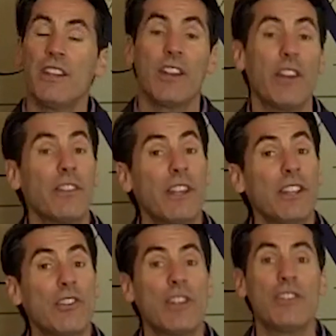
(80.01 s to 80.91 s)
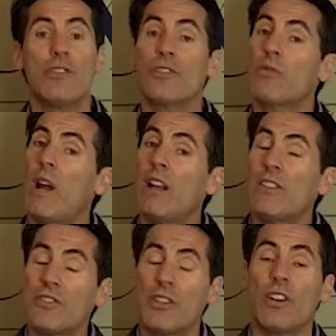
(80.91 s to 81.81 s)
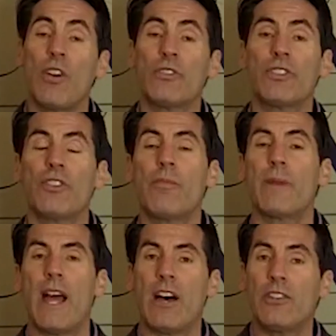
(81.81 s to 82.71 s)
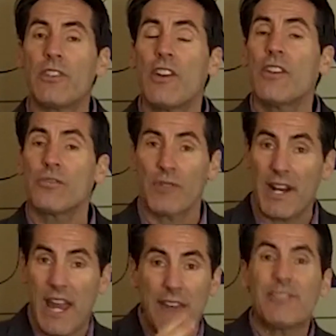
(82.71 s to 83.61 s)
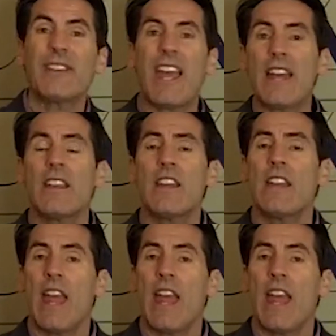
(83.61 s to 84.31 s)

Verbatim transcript: The other thing you can do as well is you can host an open house right after that,